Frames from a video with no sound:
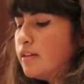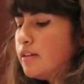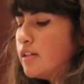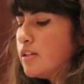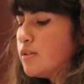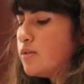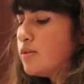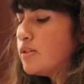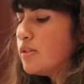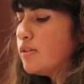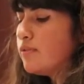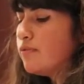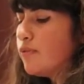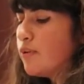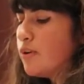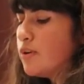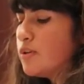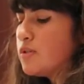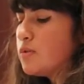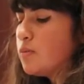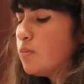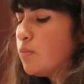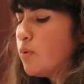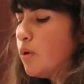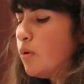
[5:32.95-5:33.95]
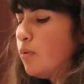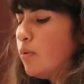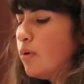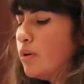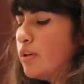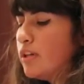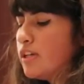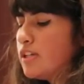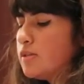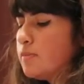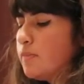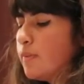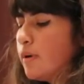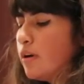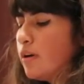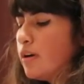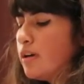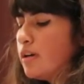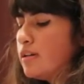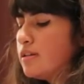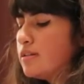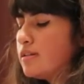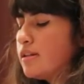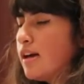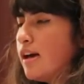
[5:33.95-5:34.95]
This was the first real-world
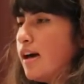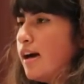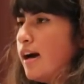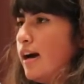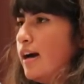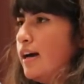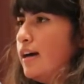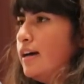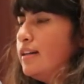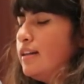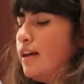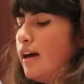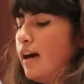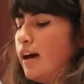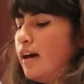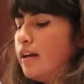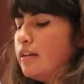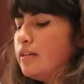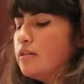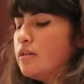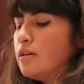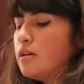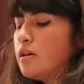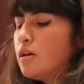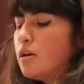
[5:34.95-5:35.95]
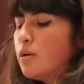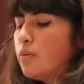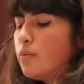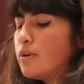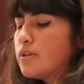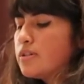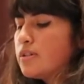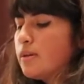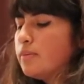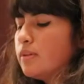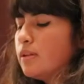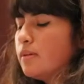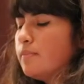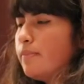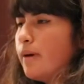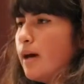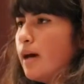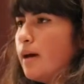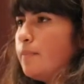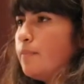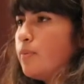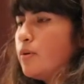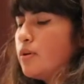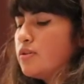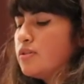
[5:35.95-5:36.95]
experience I had had where something
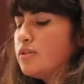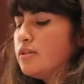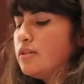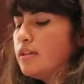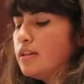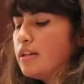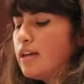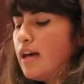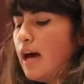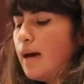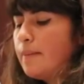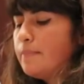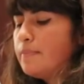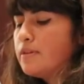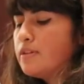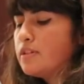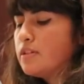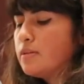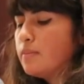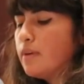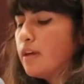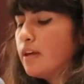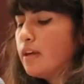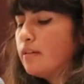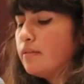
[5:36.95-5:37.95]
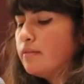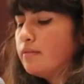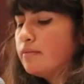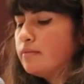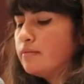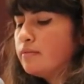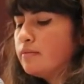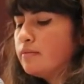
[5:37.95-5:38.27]
bad personally happened to me.